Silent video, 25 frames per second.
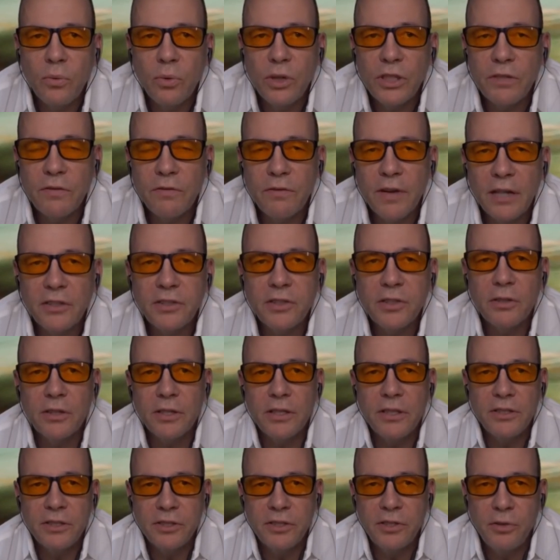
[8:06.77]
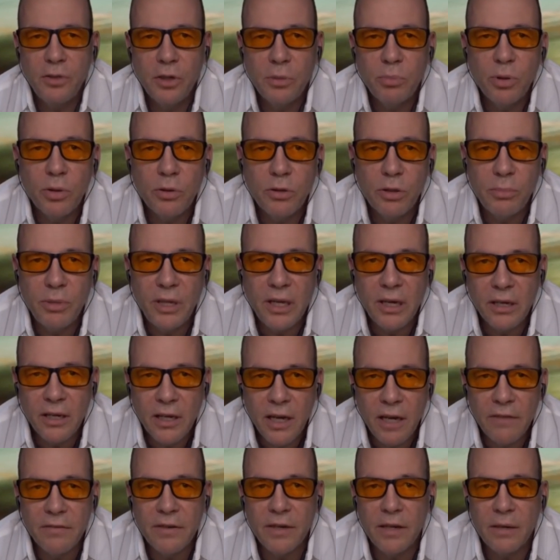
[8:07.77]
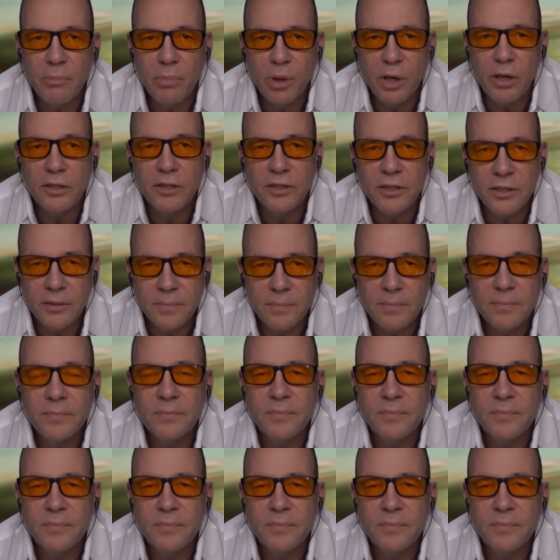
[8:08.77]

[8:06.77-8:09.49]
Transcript: which vessel is suitable to be a covenant person.